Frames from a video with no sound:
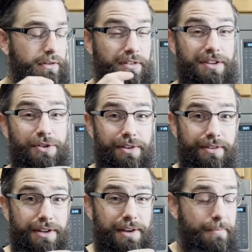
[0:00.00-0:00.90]

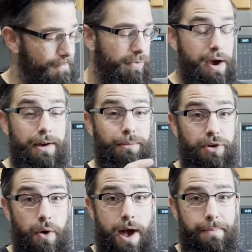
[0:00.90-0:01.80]
Seriously, I am
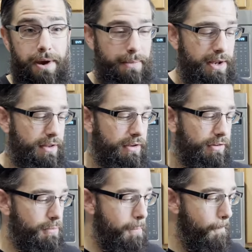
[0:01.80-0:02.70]
so happy I made this.